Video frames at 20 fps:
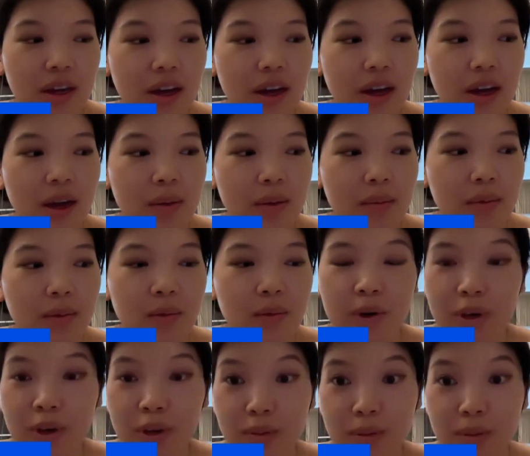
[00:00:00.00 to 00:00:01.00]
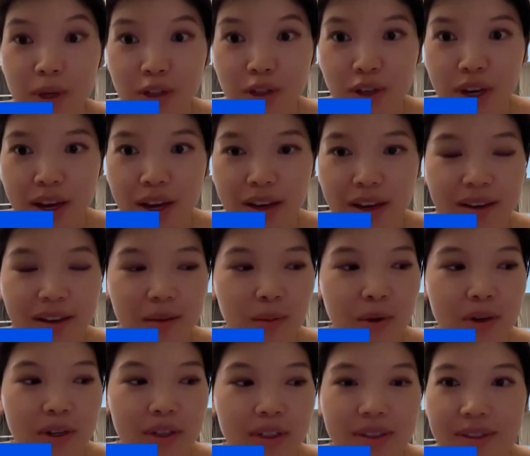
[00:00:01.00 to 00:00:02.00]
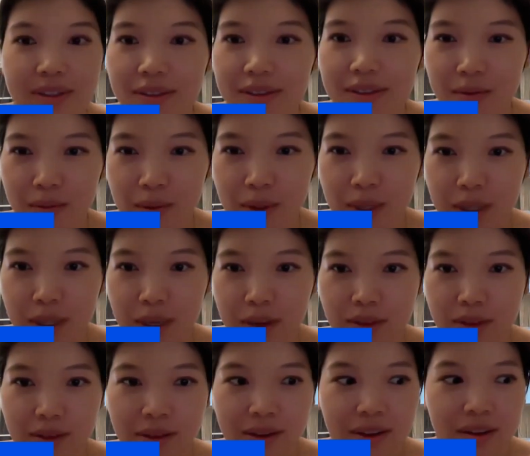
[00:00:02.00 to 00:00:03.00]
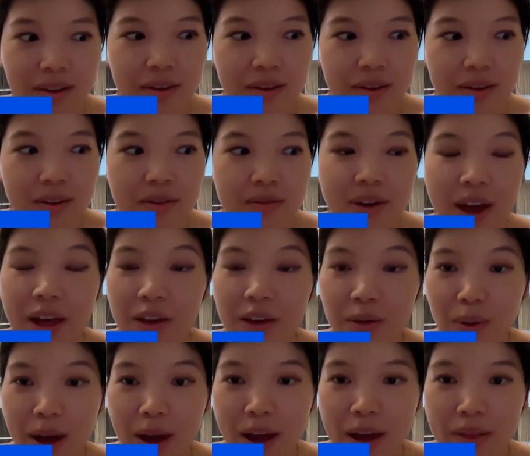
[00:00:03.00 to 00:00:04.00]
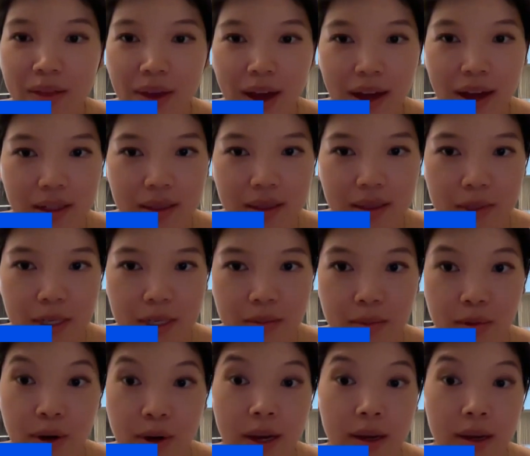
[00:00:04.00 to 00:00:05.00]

What are you pitching? What is really the value add that XMTP